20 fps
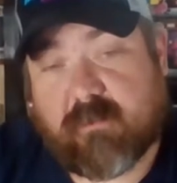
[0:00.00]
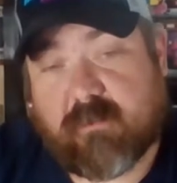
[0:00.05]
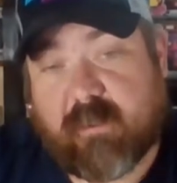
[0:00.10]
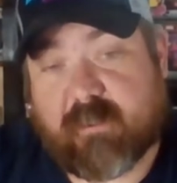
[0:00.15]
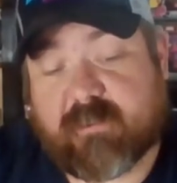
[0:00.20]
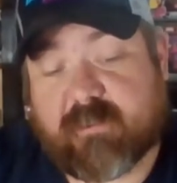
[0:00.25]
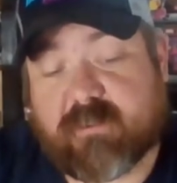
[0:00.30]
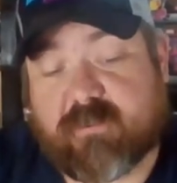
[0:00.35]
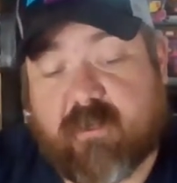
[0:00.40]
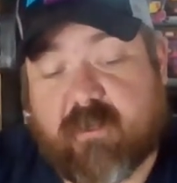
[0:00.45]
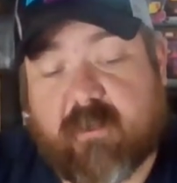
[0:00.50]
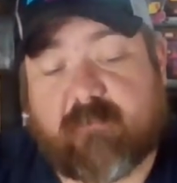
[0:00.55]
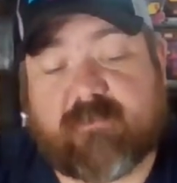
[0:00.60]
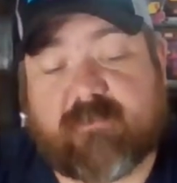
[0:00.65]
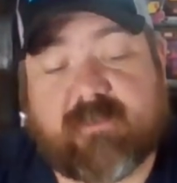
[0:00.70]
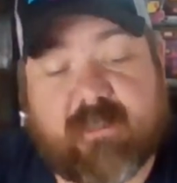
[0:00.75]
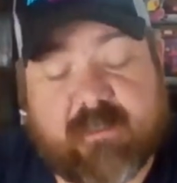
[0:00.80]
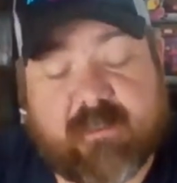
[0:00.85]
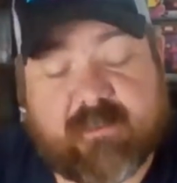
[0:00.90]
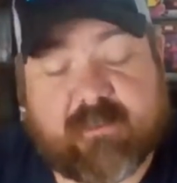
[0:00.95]

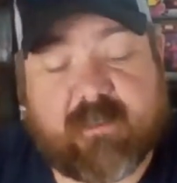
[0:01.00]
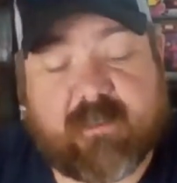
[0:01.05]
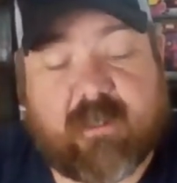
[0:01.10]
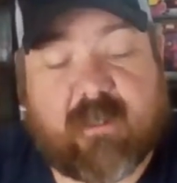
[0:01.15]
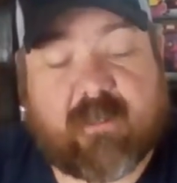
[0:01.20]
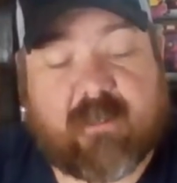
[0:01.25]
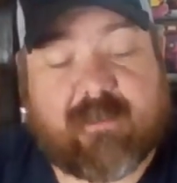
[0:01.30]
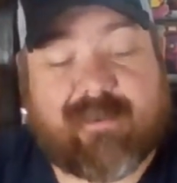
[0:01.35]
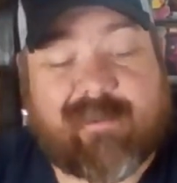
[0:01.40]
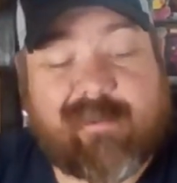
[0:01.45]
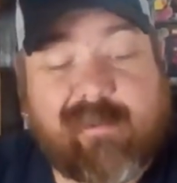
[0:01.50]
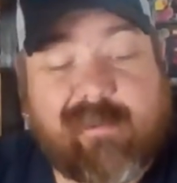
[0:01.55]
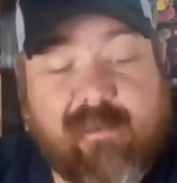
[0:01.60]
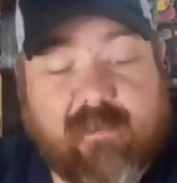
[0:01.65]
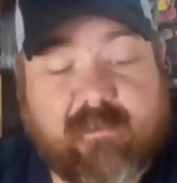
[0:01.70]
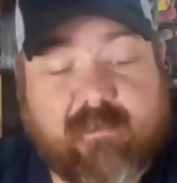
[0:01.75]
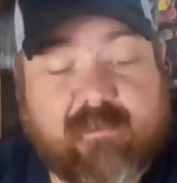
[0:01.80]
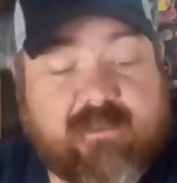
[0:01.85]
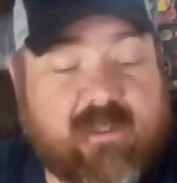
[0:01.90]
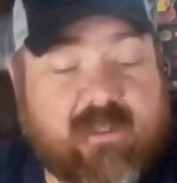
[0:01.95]
Instagram, TikTok,
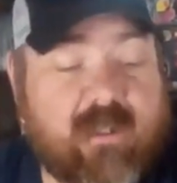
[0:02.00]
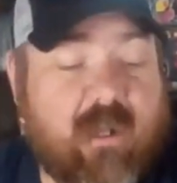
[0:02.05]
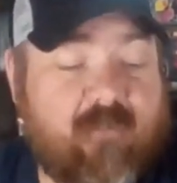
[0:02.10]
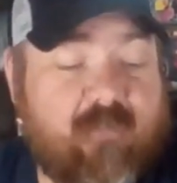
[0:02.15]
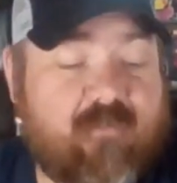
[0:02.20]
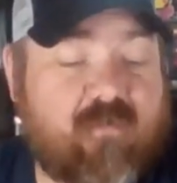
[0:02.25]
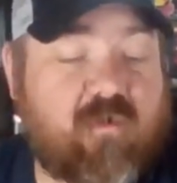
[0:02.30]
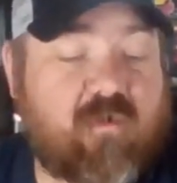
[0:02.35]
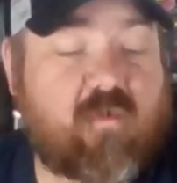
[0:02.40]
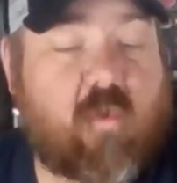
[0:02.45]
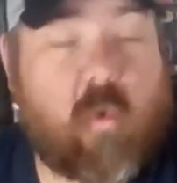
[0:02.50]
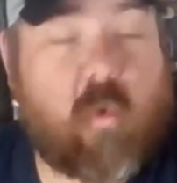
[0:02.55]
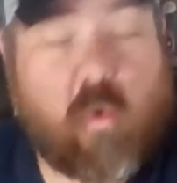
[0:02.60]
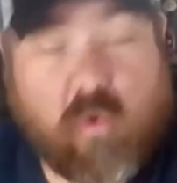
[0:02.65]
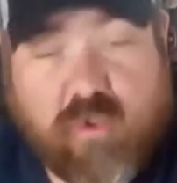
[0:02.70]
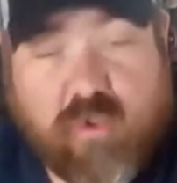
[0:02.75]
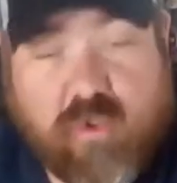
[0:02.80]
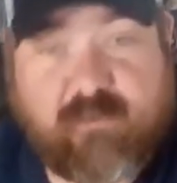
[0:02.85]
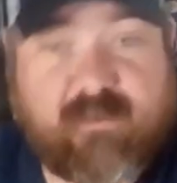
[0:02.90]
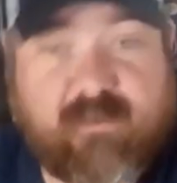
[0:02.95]
and check out the new
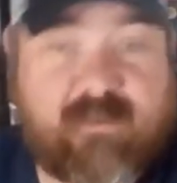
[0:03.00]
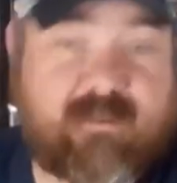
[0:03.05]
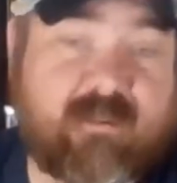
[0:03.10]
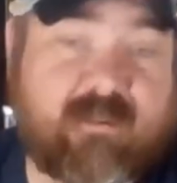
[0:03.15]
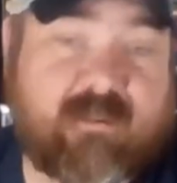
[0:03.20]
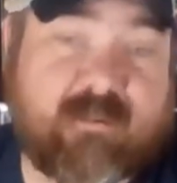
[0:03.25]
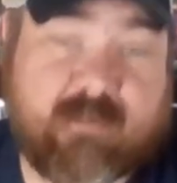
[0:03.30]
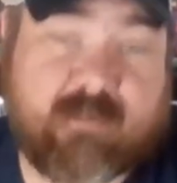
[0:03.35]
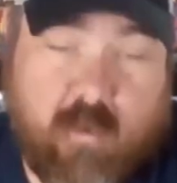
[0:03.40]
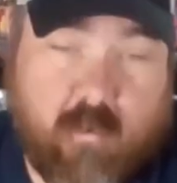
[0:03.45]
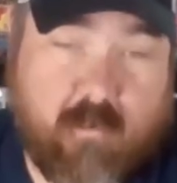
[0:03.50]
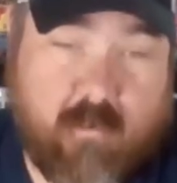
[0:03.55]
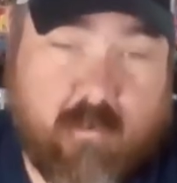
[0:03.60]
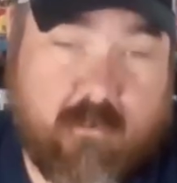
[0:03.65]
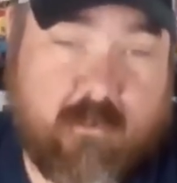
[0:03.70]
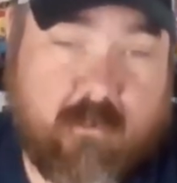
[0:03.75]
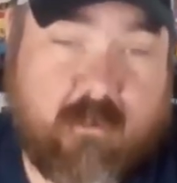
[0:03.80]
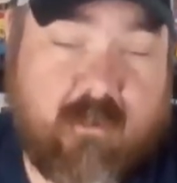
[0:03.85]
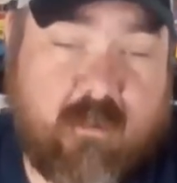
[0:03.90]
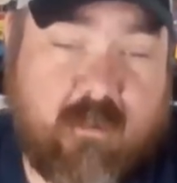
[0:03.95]
Horseman Discord.